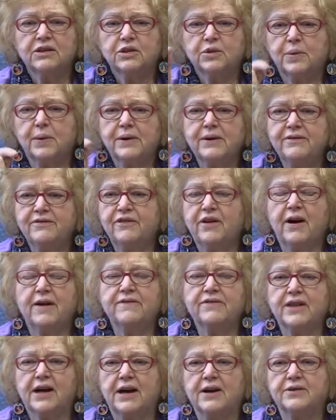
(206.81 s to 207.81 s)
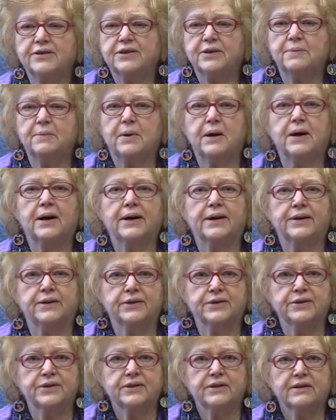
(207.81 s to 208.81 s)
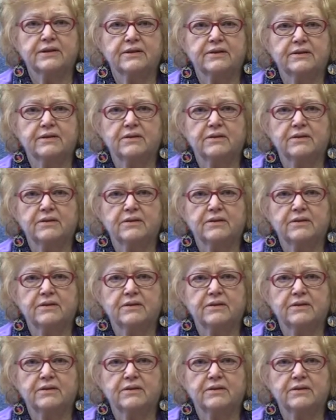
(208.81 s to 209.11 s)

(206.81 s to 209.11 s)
25,000 miles